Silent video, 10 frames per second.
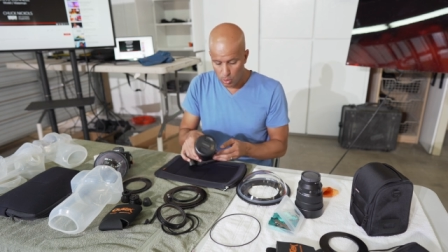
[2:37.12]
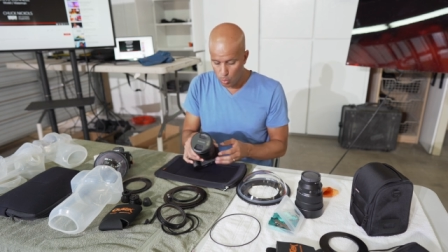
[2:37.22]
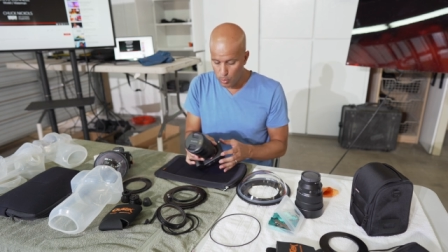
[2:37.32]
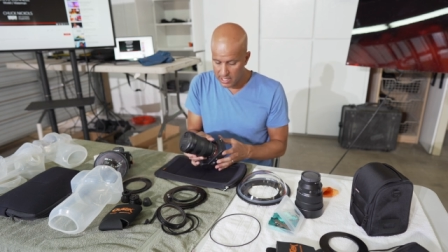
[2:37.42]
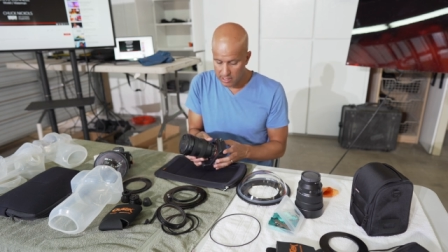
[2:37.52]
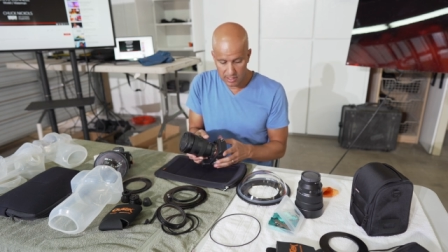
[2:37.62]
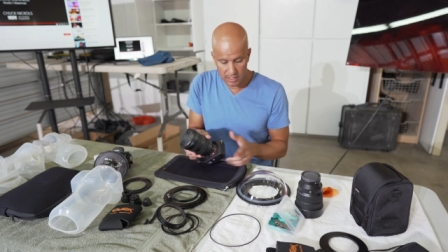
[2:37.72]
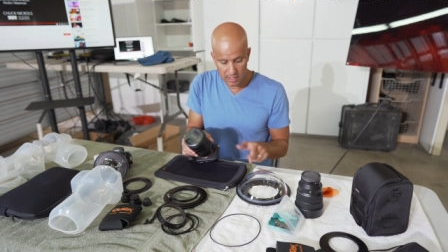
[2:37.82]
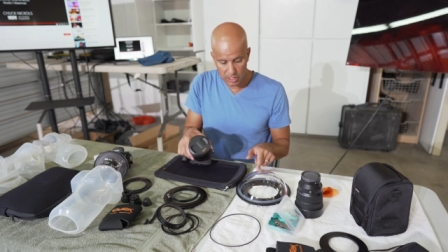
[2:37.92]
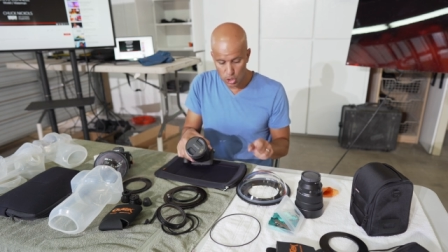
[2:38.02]
With
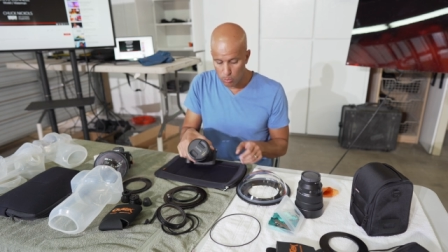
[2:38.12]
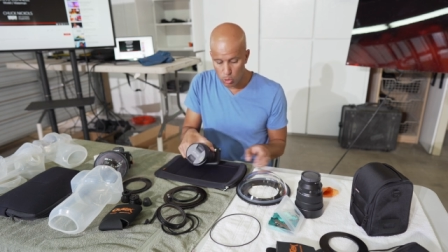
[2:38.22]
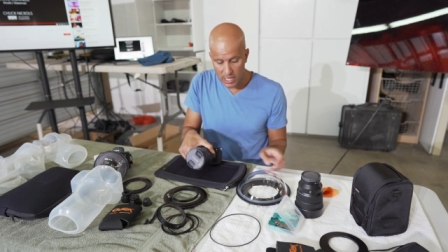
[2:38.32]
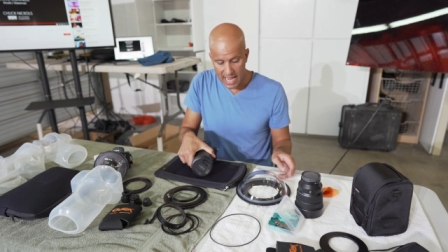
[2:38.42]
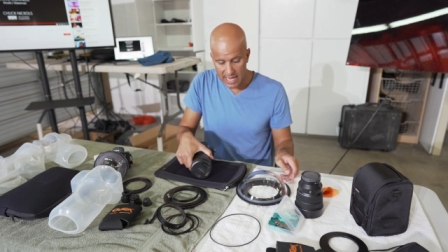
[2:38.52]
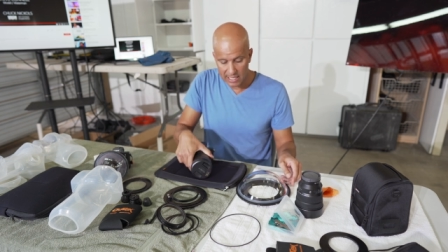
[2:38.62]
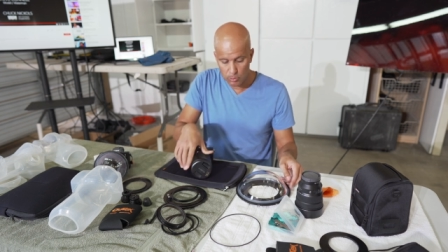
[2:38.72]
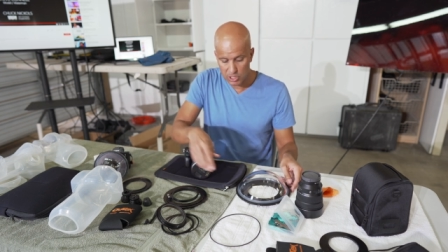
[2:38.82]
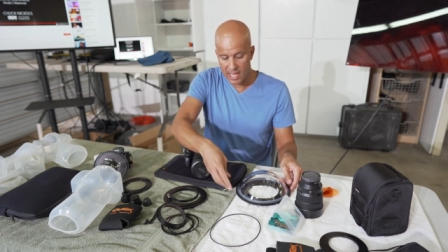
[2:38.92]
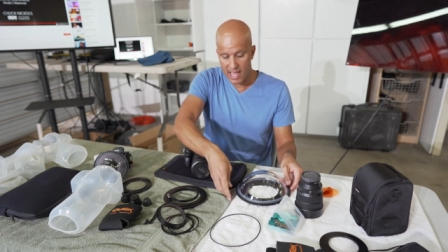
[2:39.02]
the Dome 180,
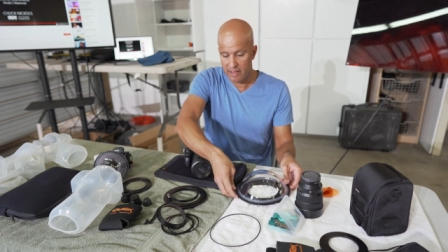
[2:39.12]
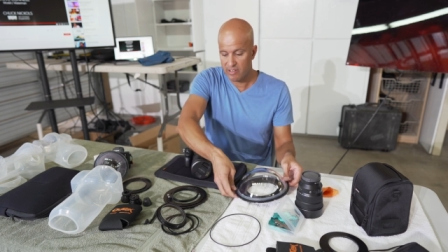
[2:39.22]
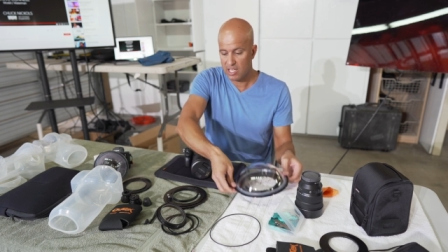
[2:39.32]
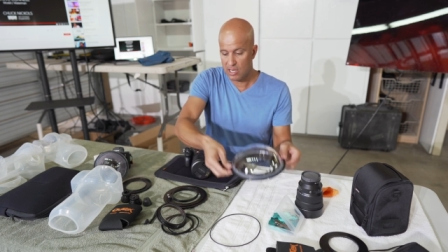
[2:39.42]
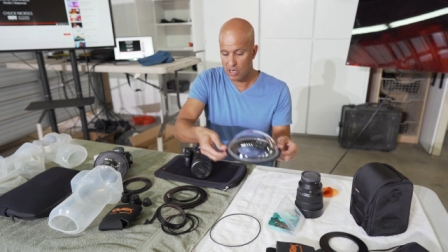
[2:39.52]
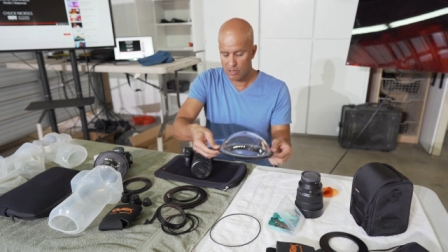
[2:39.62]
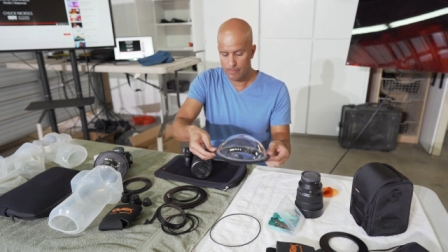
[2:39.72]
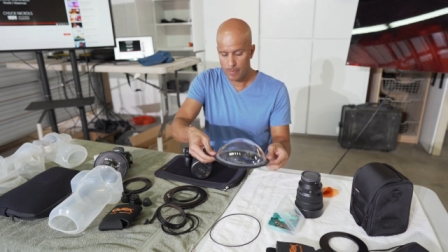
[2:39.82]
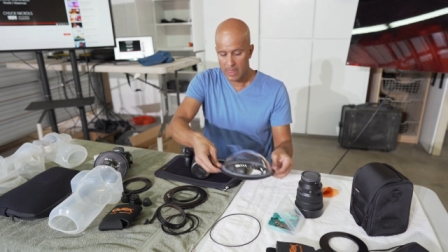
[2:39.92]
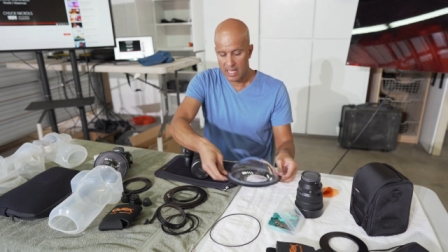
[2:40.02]
which I have here,
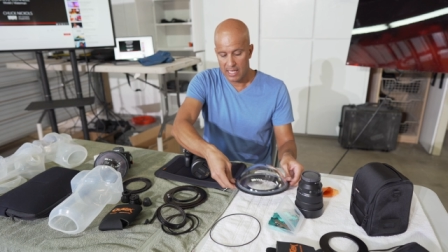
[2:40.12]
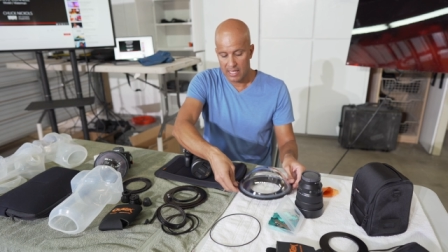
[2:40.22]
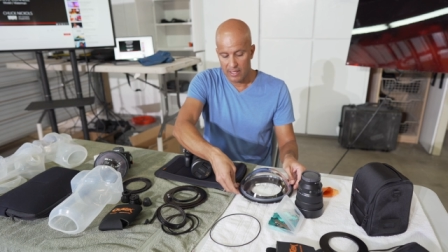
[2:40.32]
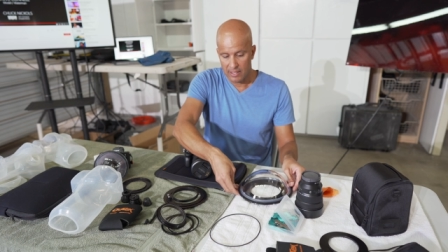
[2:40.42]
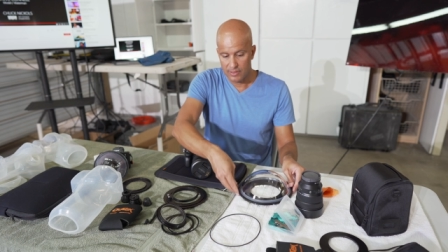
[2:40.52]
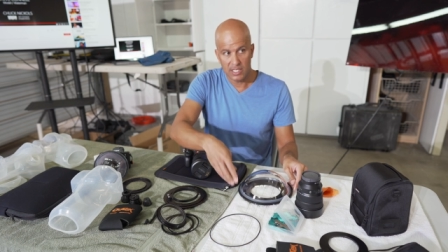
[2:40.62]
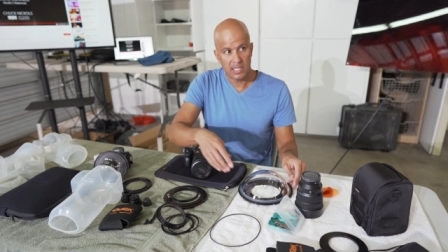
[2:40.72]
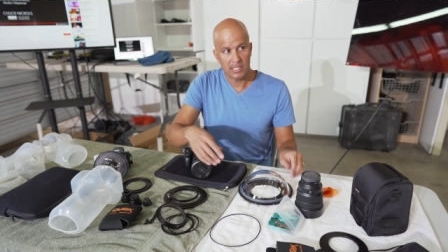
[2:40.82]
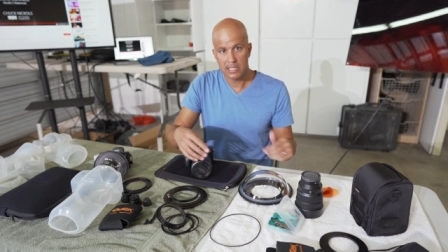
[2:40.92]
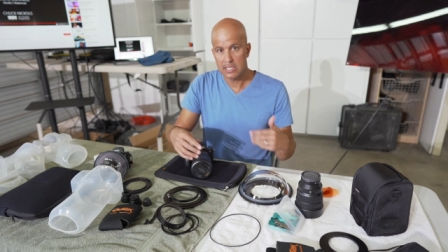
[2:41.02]

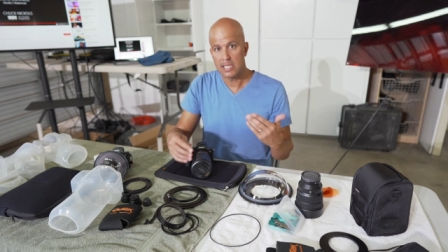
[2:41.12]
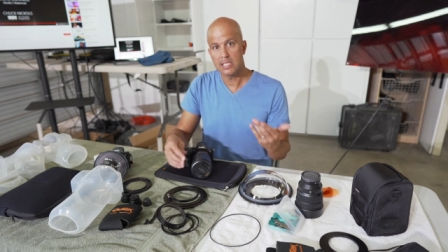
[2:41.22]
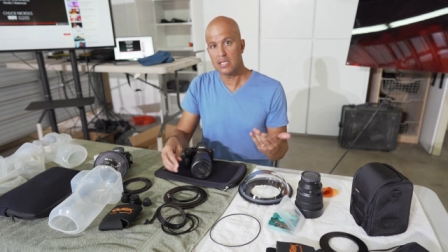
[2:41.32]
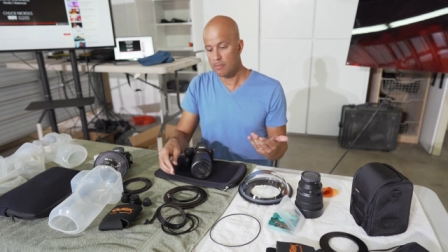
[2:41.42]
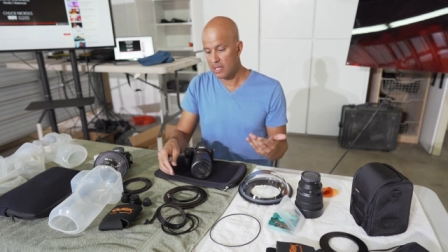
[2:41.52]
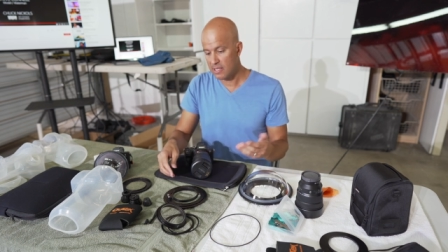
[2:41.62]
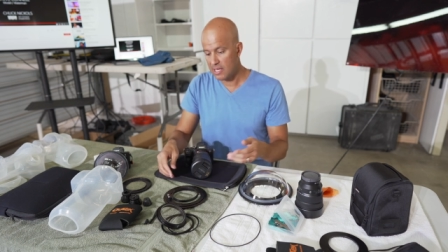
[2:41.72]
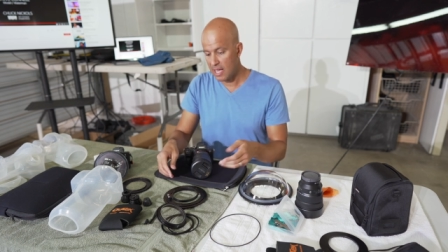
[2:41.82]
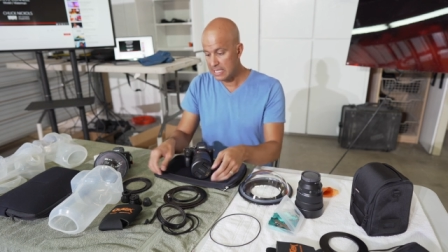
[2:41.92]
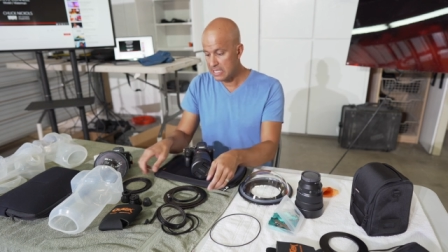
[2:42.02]
the, the system and
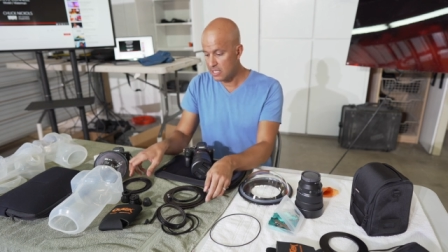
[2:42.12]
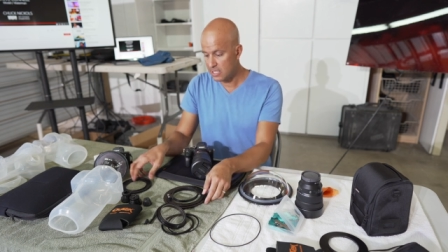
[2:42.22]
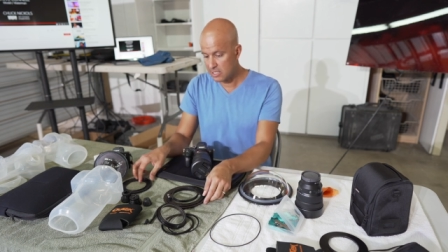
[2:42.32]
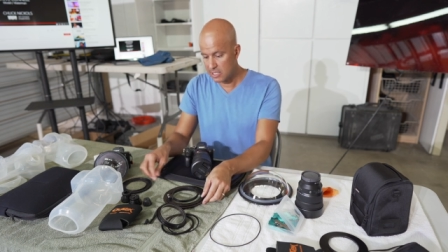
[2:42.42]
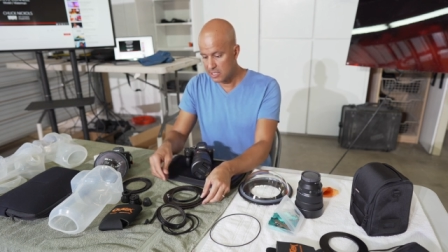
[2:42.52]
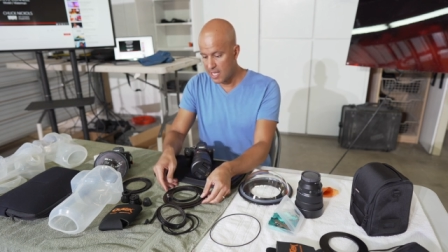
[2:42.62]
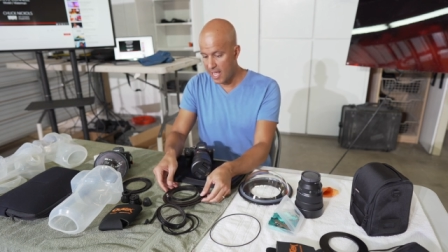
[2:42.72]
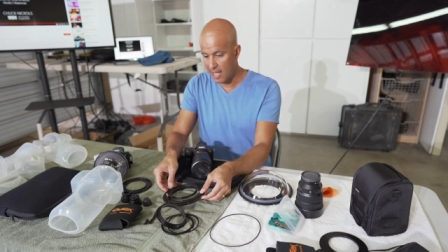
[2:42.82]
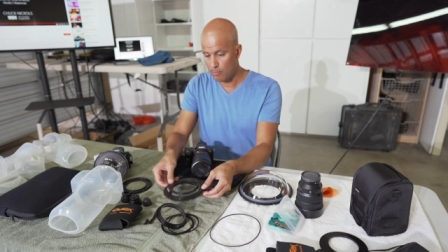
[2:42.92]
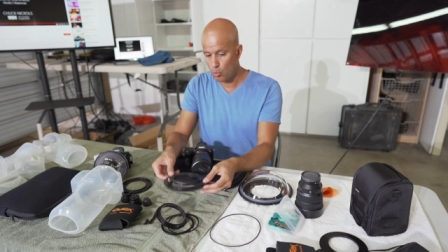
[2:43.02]
the idea is the
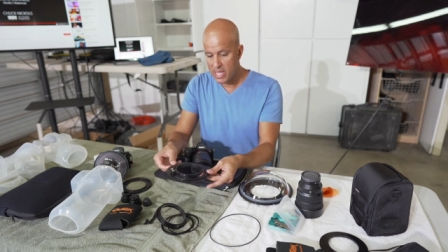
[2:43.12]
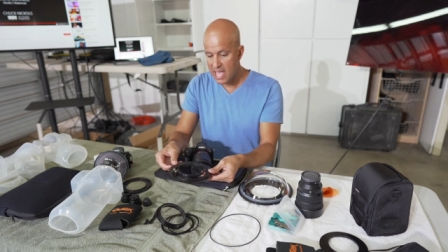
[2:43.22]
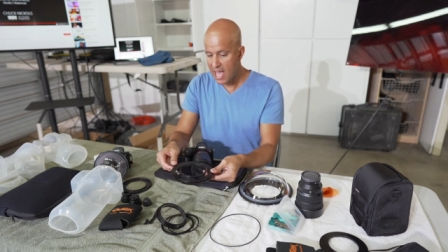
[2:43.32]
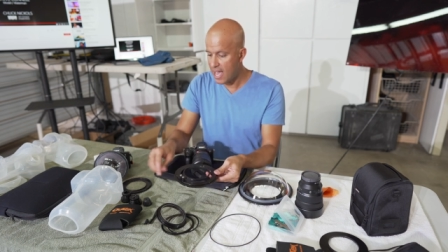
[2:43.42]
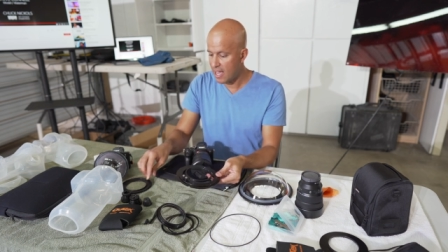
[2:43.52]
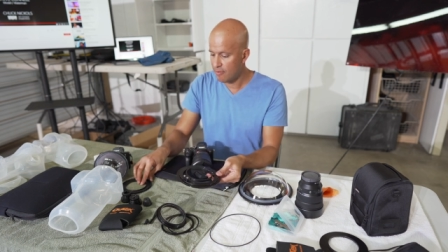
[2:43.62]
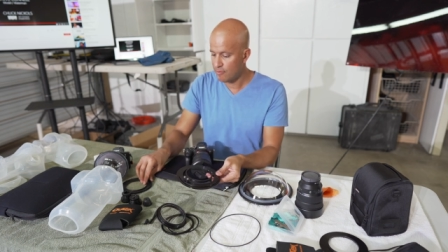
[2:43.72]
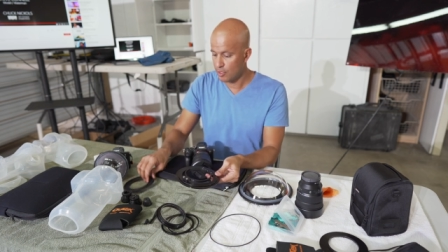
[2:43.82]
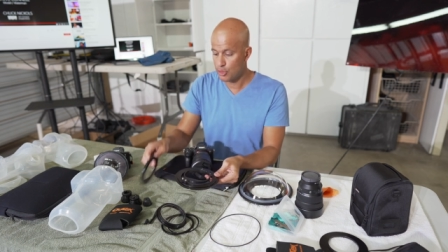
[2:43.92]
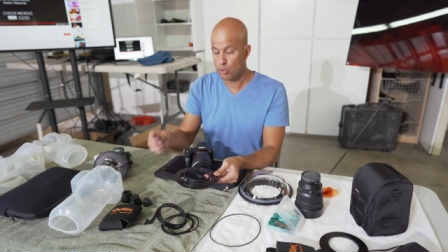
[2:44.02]
same. We
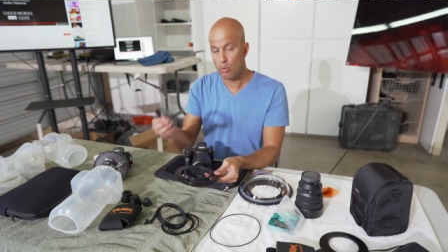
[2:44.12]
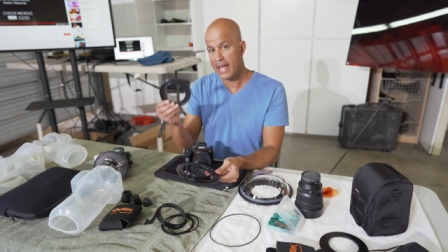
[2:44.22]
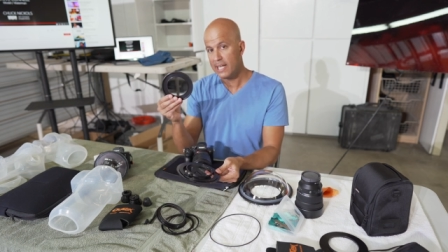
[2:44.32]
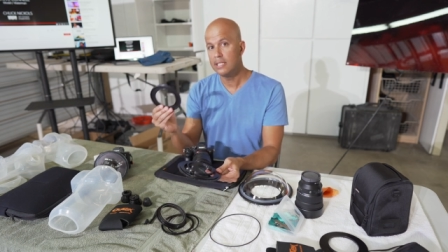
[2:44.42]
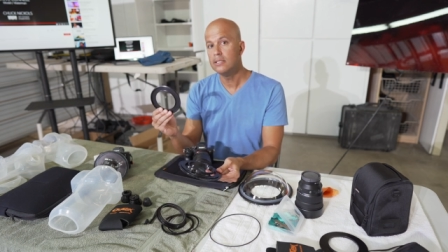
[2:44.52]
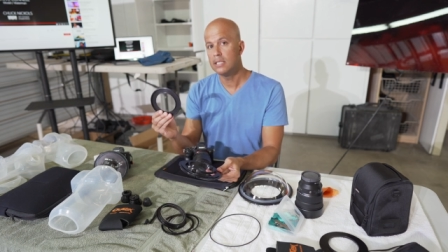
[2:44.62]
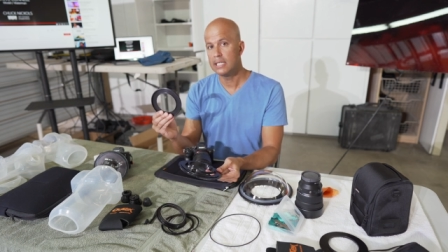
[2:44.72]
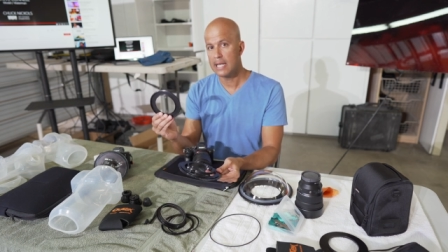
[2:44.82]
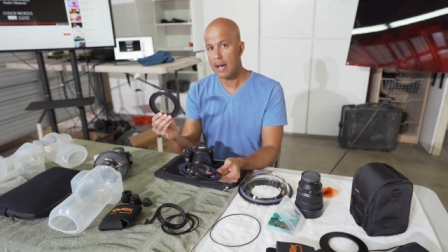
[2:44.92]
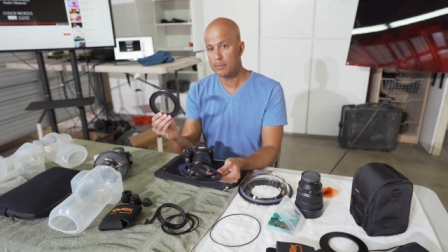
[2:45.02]
have threaded
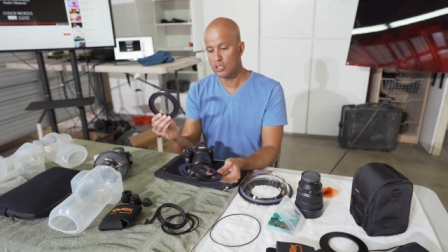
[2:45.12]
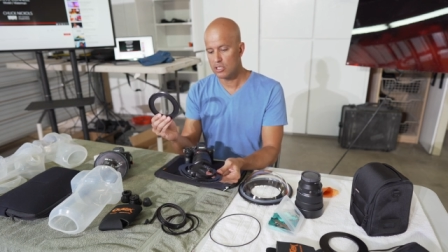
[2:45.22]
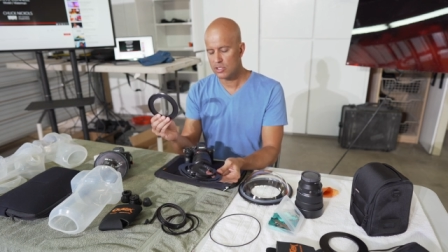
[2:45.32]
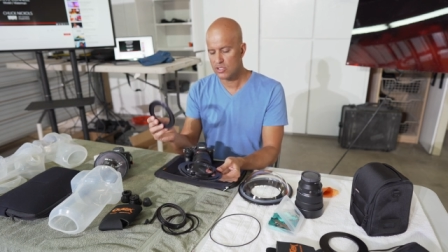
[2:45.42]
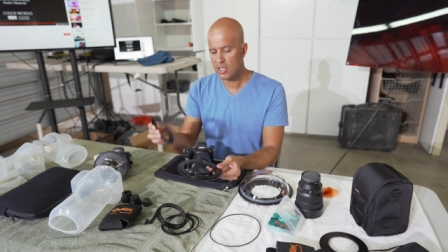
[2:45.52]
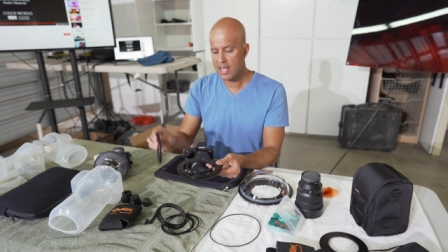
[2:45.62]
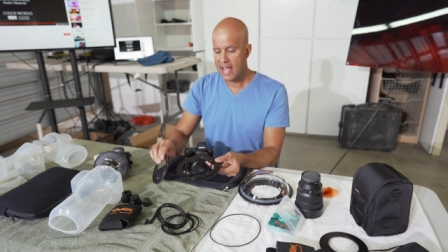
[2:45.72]
adapters